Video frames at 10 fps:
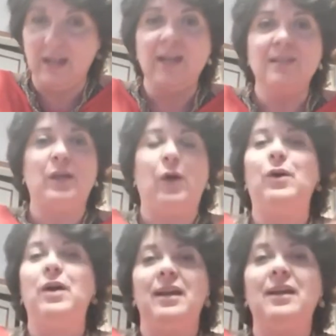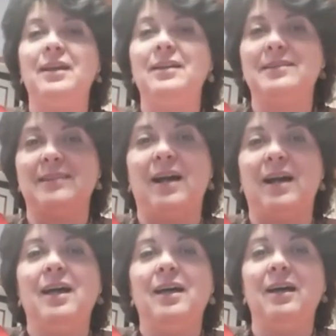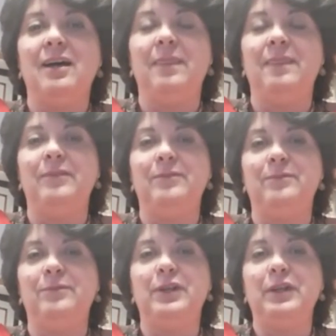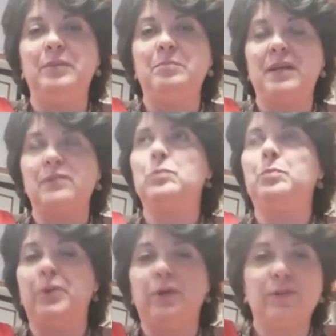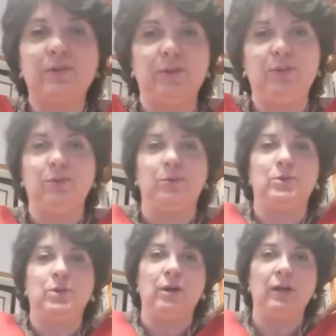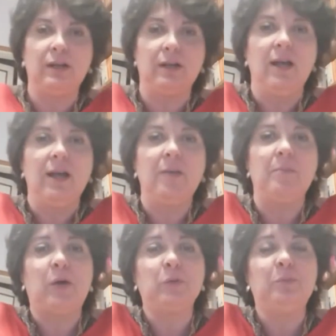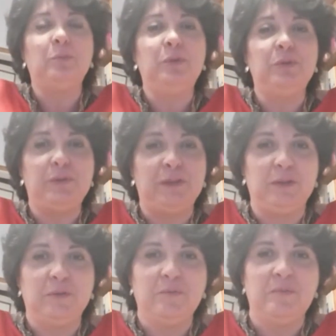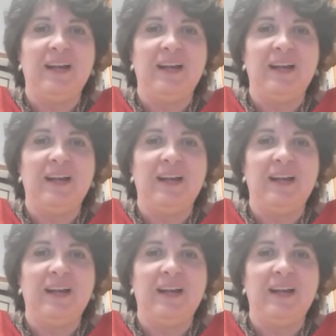So he is the very best person to talk about museum